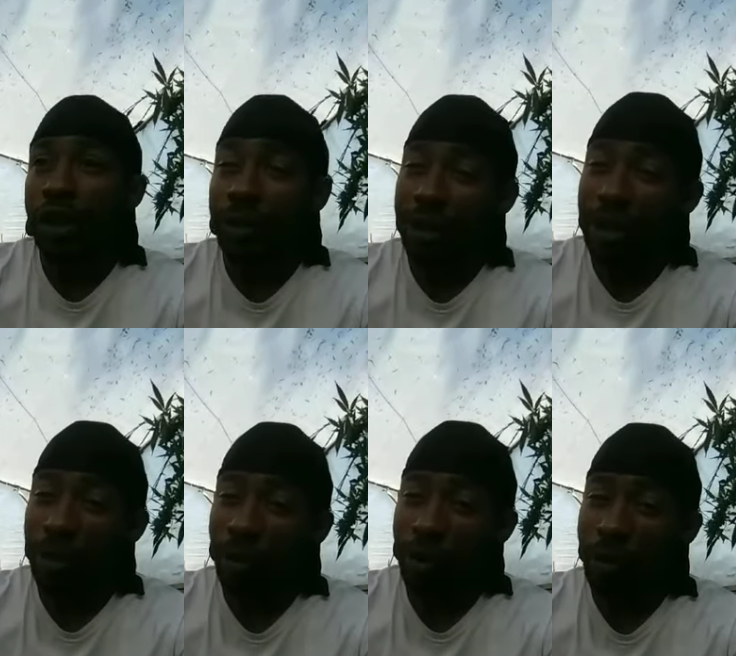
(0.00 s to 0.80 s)
Especially
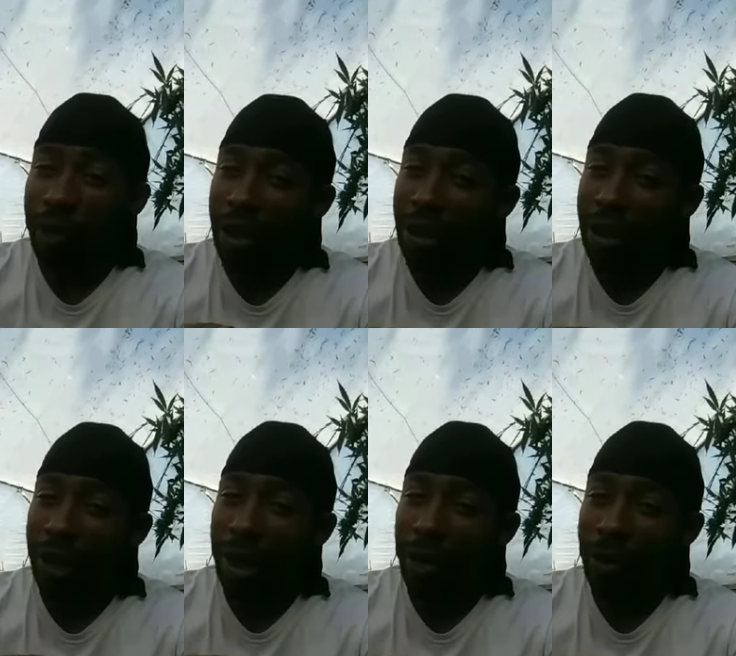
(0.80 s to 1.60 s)
them green ones that eat you out
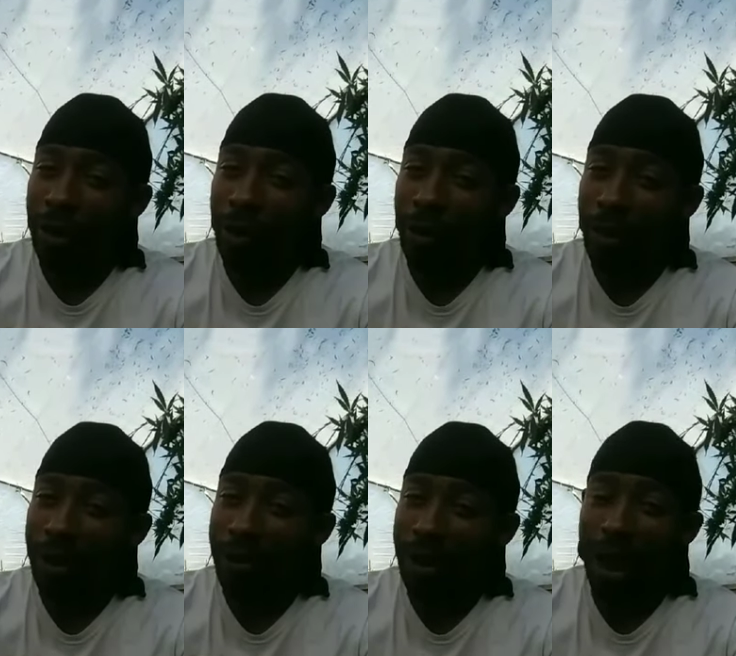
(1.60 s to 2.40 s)
of house and home,
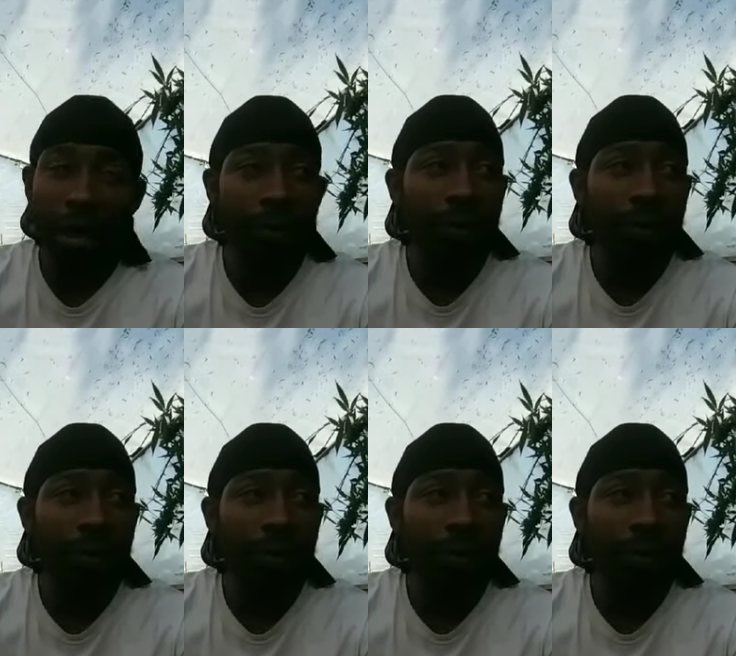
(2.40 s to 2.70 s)
believe it or not.